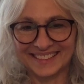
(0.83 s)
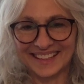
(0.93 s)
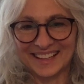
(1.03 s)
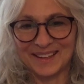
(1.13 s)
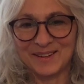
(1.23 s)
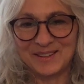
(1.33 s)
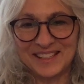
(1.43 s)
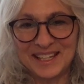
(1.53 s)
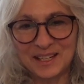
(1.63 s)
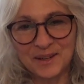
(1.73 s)
Hello,
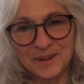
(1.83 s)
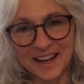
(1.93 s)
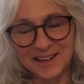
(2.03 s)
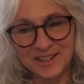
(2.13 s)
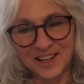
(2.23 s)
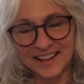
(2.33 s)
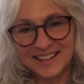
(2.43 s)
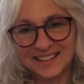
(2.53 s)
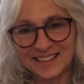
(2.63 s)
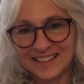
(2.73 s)
CQ Asia.
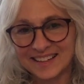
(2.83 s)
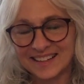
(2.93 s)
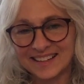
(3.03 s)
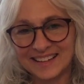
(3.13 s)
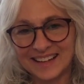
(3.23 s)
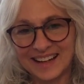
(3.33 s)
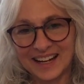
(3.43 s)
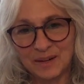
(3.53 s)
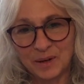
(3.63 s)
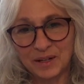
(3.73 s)

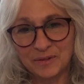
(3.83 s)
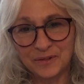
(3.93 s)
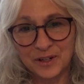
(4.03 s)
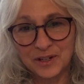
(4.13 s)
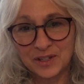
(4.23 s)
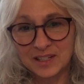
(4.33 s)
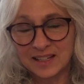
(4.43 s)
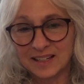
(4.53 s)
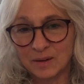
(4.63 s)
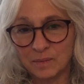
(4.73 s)
I want to first
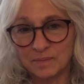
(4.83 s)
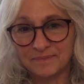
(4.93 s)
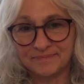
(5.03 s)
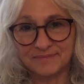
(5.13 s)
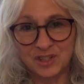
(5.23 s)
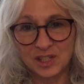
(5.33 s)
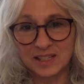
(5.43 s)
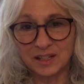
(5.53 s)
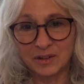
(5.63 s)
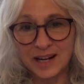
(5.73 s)
just
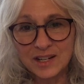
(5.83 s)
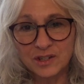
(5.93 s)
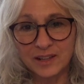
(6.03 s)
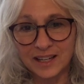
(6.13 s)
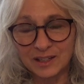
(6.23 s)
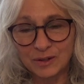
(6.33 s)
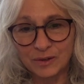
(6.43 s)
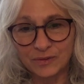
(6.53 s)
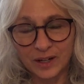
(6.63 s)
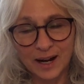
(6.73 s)
congratulate you
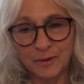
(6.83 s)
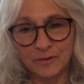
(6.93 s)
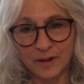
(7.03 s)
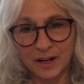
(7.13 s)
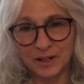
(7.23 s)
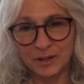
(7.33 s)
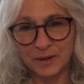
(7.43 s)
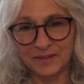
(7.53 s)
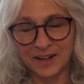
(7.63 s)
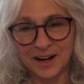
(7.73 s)
for how far you
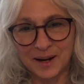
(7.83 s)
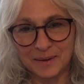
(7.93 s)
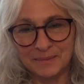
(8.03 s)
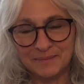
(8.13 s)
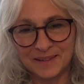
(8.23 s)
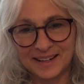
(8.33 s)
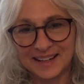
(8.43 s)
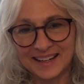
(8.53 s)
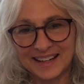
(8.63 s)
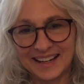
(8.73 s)
have come
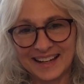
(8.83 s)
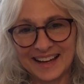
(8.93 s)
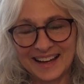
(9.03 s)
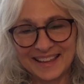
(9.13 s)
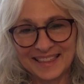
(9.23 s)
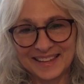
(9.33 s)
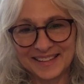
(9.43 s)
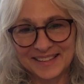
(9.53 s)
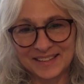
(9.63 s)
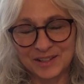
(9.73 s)
on
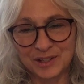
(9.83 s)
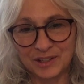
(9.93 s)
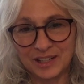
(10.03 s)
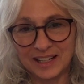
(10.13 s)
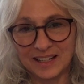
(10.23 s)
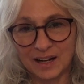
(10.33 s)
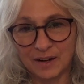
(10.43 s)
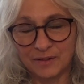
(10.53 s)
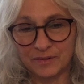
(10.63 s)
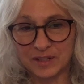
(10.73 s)
this journey
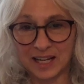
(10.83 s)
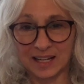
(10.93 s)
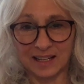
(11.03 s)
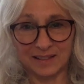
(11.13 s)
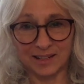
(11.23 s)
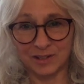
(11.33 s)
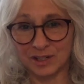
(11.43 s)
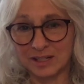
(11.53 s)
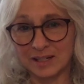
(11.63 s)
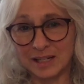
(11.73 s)
of taking such a
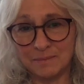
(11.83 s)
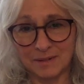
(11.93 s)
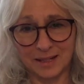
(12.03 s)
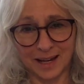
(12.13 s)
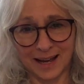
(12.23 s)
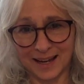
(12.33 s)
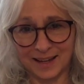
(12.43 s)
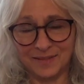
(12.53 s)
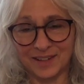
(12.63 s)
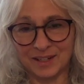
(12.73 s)
deep
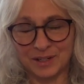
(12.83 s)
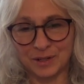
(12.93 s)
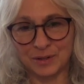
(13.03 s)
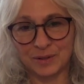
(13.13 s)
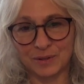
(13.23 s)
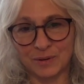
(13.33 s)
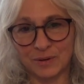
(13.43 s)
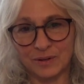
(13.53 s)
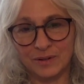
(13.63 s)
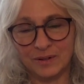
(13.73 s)
dive into your
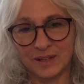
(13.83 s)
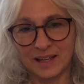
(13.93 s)
soul